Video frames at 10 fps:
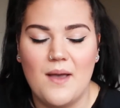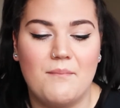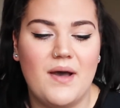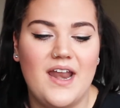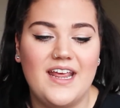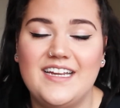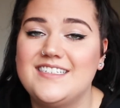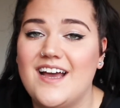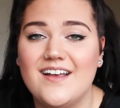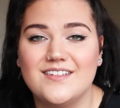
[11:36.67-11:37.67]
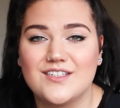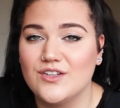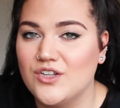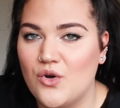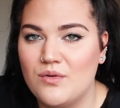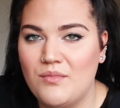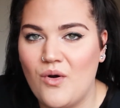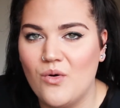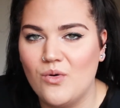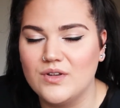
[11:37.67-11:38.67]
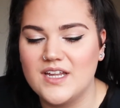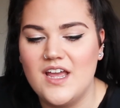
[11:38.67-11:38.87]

But it does, lo and behold.